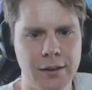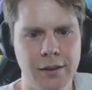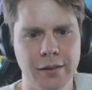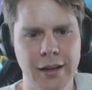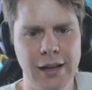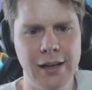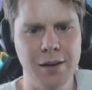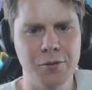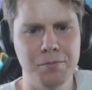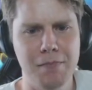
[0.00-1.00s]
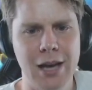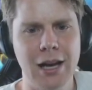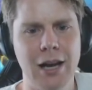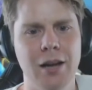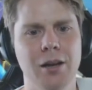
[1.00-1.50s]
So here comes
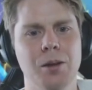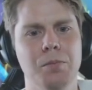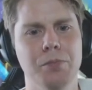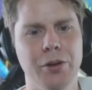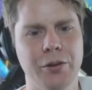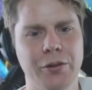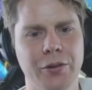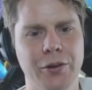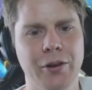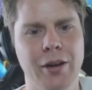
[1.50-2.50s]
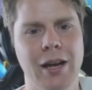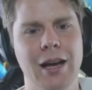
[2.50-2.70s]
Mega Mewtwo